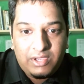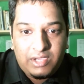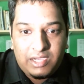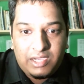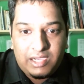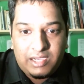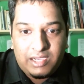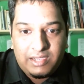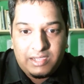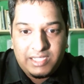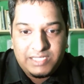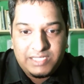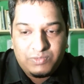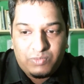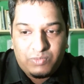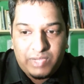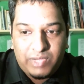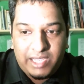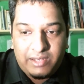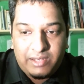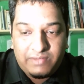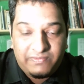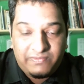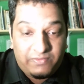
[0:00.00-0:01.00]

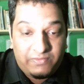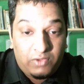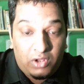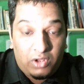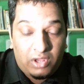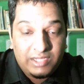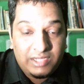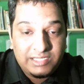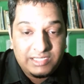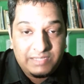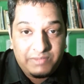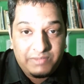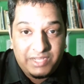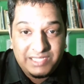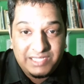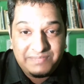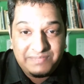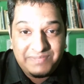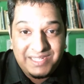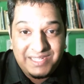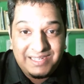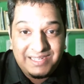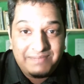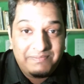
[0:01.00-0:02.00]
it for a long time it has
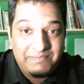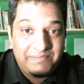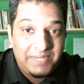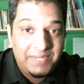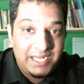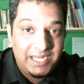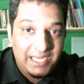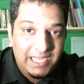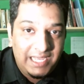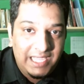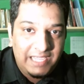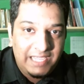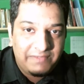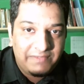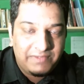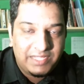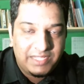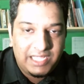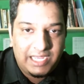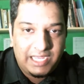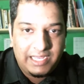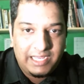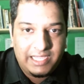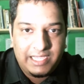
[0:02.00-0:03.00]
been
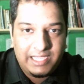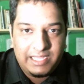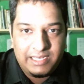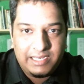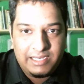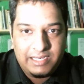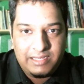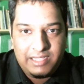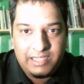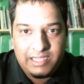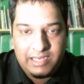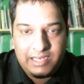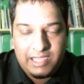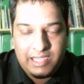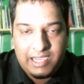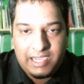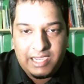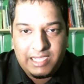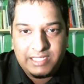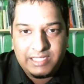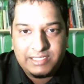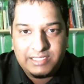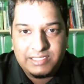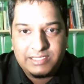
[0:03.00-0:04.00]
believed that it can
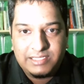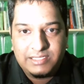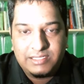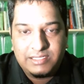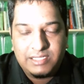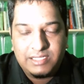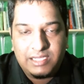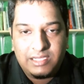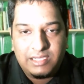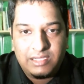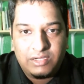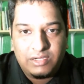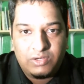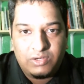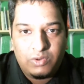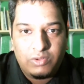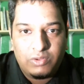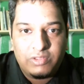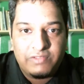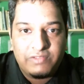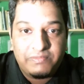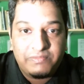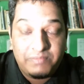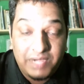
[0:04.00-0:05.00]
enhance
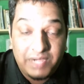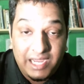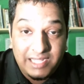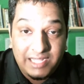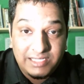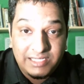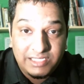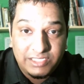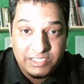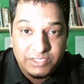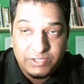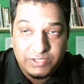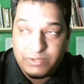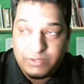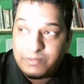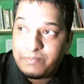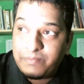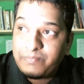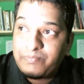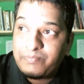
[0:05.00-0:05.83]
growth of brain tissue.